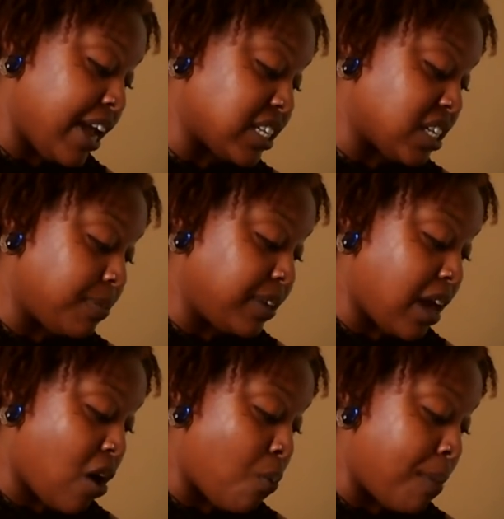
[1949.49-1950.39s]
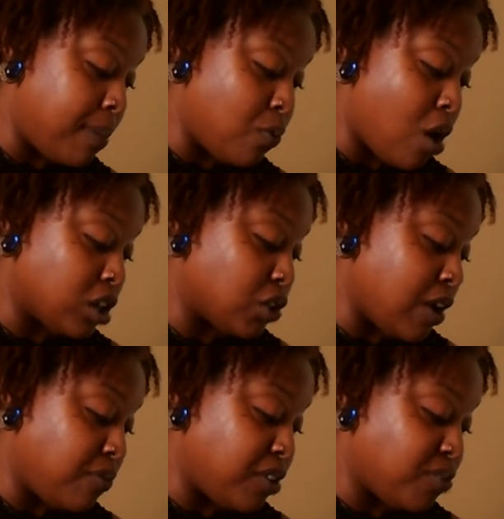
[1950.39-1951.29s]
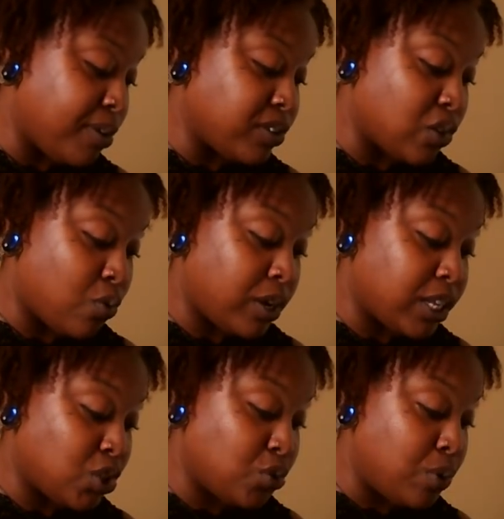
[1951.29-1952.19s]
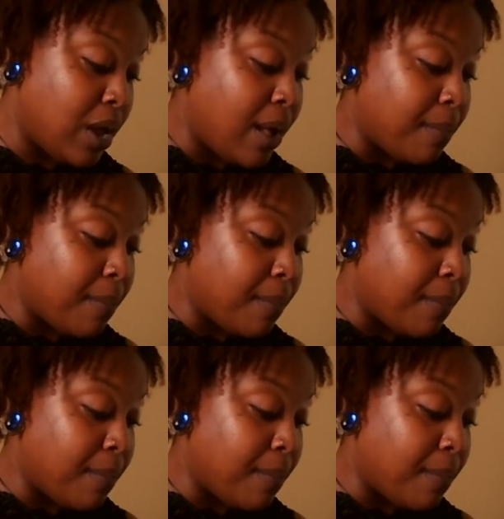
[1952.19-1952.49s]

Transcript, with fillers: And some of y'all maybe walked away from this person wanted to,